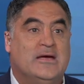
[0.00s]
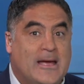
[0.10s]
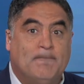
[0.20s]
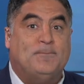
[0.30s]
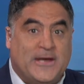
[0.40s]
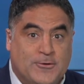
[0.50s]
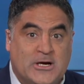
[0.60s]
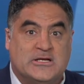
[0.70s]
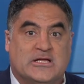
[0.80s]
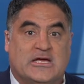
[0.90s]

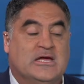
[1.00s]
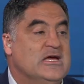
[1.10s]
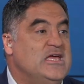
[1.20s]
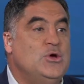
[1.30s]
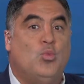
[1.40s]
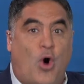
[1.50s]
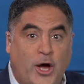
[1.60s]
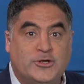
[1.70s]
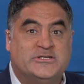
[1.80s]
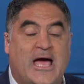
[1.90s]
empirically. He
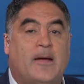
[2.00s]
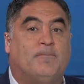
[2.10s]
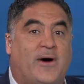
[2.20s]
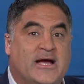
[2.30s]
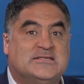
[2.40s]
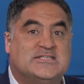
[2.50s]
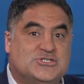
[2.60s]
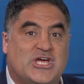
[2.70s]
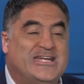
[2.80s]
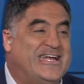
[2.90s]
watered down Biden's
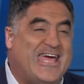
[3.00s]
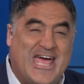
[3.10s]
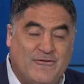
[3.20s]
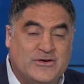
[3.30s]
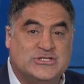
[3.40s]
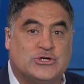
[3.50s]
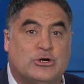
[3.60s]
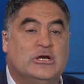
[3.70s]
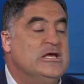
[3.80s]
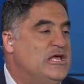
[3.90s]
agenda at every
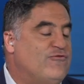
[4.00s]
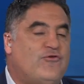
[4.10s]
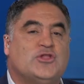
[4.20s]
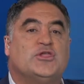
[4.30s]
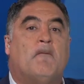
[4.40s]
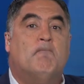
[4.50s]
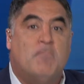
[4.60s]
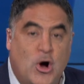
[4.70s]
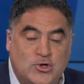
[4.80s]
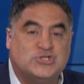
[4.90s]
turn. He fought the
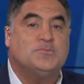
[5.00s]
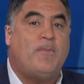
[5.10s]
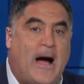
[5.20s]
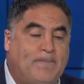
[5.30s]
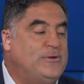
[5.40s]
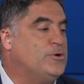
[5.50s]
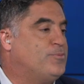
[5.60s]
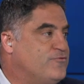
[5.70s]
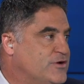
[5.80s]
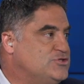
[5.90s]
most popular
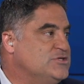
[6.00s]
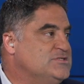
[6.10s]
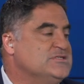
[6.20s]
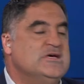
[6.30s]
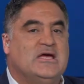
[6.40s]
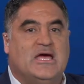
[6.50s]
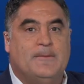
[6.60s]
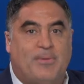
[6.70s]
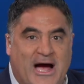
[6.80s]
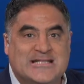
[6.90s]
provisions in
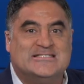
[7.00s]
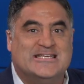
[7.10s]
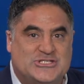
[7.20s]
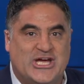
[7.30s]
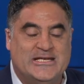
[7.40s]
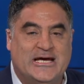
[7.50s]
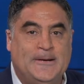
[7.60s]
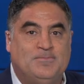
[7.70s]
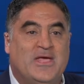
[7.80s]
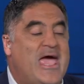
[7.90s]
Biden's agenda
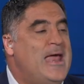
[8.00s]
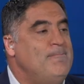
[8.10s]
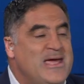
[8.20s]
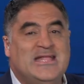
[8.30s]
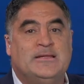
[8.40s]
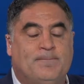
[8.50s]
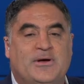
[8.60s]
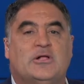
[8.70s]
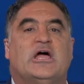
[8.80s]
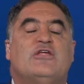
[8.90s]
and made the
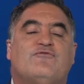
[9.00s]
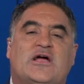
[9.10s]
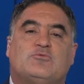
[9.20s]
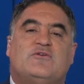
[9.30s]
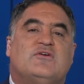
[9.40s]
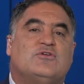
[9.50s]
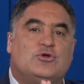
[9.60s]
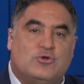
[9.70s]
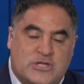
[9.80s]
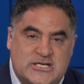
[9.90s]
bill, and in fact, we've given
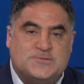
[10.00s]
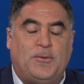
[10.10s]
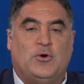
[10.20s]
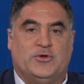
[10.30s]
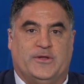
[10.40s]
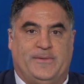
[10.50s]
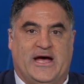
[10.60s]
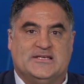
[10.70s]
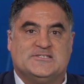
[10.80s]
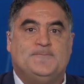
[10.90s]
you this poll in the
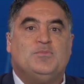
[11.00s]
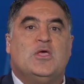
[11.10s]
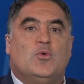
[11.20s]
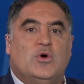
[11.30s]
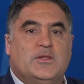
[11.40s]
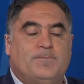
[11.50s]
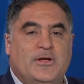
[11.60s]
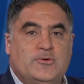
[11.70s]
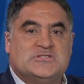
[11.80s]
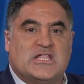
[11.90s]
past. When the
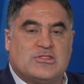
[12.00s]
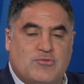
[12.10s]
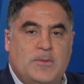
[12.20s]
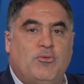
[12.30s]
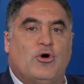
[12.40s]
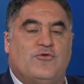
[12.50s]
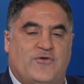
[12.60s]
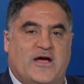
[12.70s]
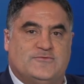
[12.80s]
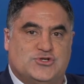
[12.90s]
bill was at
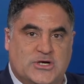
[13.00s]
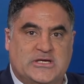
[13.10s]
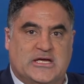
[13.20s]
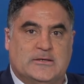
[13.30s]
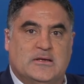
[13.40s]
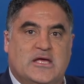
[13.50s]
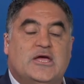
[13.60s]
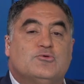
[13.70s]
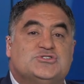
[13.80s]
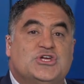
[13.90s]
$3.5 trillion,
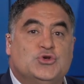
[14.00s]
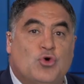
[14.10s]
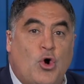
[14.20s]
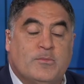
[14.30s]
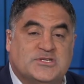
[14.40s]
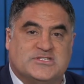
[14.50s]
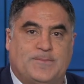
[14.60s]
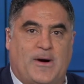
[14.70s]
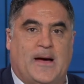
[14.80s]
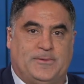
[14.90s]
it was enormously
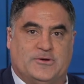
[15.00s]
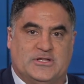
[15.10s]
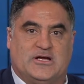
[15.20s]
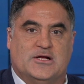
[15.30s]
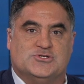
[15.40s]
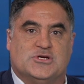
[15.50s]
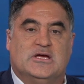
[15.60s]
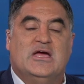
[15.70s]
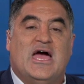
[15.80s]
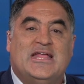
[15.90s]
popular in the country.
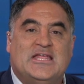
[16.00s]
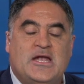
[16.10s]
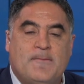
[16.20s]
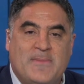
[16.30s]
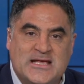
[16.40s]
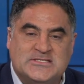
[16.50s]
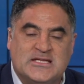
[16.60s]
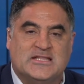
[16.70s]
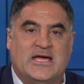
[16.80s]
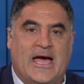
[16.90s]
And then an amazing
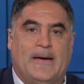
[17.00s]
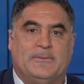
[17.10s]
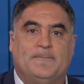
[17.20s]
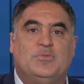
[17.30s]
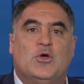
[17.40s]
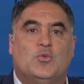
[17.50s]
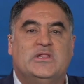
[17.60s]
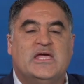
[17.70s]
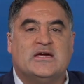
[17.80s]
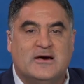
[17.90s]
thing happened. When
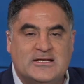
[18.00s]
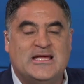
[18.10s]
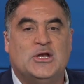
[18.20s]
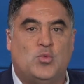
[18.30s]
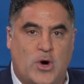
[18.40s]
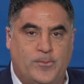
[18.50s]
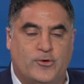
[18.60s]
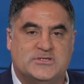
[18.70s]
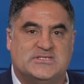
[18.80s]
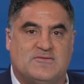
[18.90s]
they cut it down to
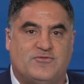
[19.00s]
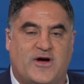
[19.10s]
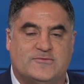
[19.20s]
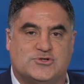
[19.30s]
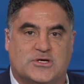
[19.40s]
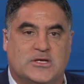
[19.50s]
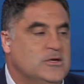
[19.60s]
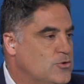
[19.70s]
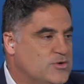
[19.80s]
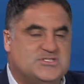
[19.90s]
1.75 trillion,
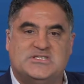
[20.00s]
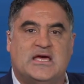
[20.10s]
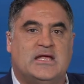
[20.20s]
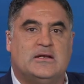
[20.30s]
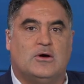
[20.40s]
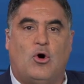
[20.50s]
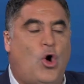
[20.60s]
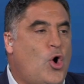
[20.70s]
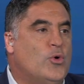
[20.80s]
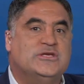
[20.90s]
what CNN
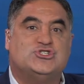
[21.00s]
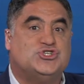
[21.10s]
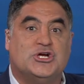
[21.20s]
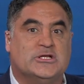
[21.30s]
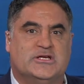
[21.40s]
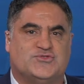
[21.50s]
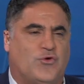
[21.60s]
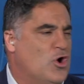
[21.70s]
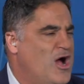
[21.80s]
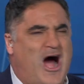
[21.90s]
always cheerleads
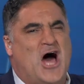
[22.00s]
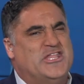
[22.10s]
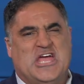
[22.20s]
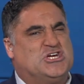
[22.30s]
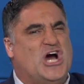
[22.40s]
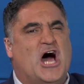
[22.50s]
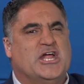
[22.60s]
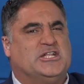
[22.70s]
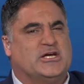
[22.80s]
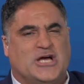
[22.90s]
for, oh, they cut
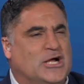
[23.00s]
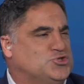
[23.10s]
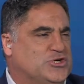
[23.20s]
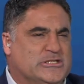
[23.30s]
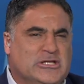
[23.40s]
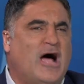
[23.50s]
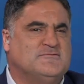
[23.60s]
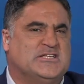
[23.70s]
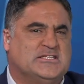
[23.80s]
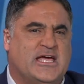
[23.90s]
it, the country
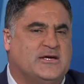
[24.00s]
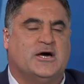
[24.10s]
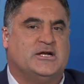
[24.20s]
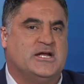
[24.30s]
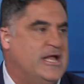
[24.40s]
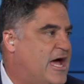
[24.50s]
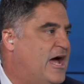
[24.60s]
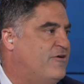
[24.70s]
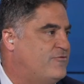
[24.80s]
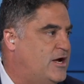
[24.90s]
loves that they cut it in
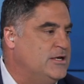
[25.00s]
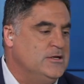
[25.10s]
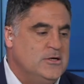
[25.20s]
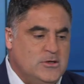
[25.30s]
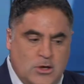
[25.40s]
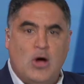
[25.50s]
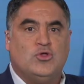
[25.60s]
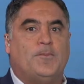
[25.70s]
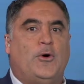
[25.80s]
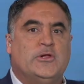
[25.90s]
half, right? No,
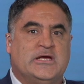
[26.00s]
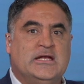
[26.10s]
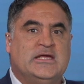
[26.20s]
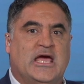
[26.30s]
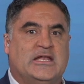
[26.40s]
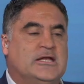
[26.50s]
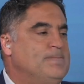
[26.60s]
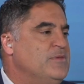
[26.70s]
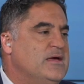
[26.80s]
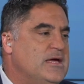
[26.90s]
the polling indicated
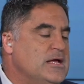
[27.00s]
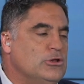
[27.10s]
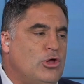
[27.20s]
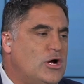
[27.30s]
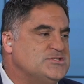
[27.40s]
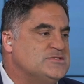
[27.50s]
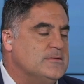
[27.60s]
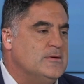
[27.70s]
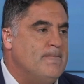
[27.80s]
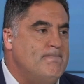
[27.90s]
it lost
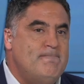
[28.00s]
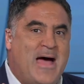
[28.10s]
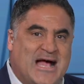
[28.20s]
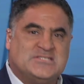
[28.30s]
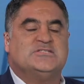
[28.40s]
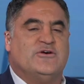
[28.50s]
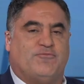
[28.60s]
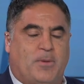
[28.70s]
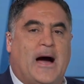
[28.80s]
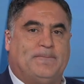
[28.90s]
massive
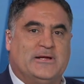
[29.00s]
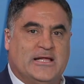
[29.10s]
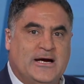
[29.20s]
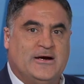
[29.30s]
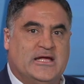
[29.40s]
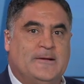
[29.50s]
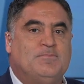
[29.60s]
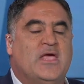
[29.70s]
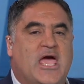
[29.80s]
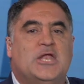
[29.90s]
popularity
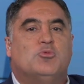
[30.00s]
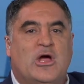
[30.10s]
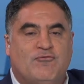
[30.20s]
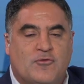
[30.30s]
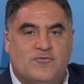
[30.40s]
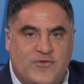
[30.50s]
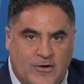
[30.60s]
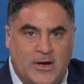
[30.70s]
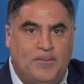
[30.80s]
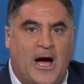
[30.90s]
and it went from
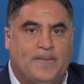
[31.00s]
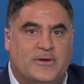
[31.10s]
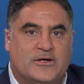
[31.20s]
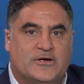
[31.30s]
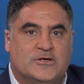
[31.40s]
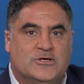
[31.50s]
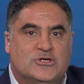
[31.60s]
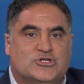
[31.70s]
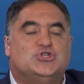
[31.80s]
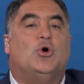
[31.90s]
very popular
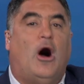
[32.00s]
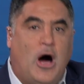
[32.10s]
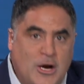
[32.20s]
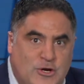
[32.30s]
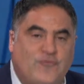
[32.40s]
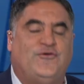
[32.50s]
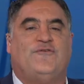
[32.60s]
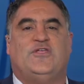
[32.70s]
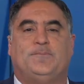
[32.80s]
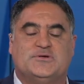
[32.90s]
to under
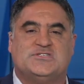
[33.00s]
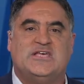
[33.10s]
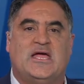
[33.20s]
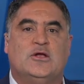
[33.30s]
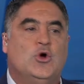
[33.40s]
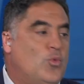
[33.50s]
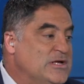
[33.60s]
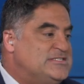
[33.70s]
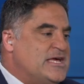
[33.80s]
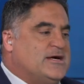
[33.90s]
50%
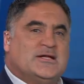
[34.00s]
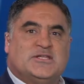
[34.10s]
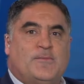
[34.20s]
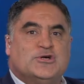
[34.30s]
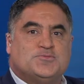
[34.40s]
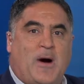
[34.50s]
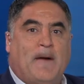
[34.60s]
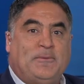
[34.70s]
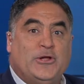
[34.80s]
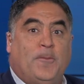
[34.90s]
once they cut the most
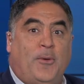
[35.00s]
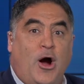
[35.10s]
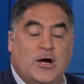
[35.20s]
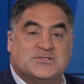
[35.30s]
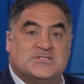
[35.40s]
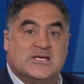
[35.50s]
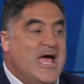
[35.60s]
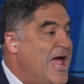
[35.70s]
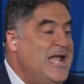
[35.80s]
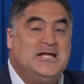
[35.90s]
popular parts,
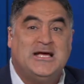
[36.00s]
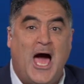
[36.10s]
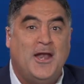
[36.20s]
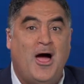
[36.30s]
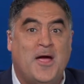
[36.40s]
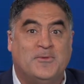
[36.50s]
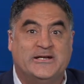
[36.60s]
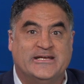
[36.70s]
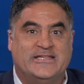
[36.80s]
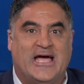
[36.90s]
and Gottheimer
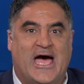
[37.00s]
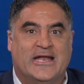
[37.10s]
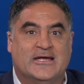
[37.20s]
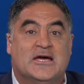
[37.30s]
did that.